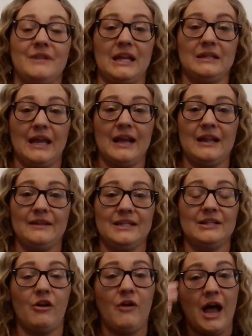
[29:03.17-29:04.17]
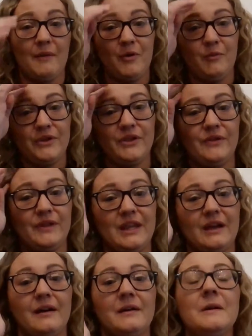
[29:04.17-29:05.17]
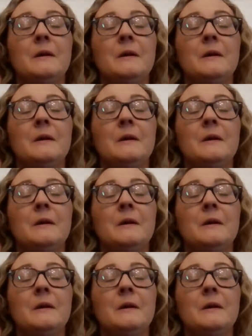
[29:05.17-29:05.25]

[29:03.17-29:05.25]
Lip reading: then this all happened with Aliyah.